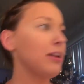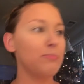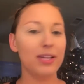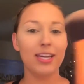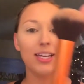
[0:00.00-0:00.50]
a
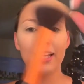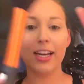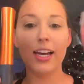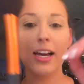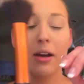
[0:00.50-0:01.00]
big
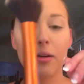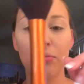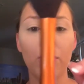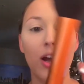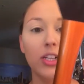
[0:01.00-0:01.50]

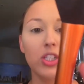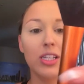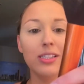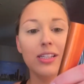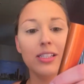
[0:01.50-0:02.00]
brush.
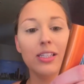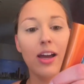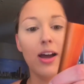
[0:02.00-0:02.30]
This is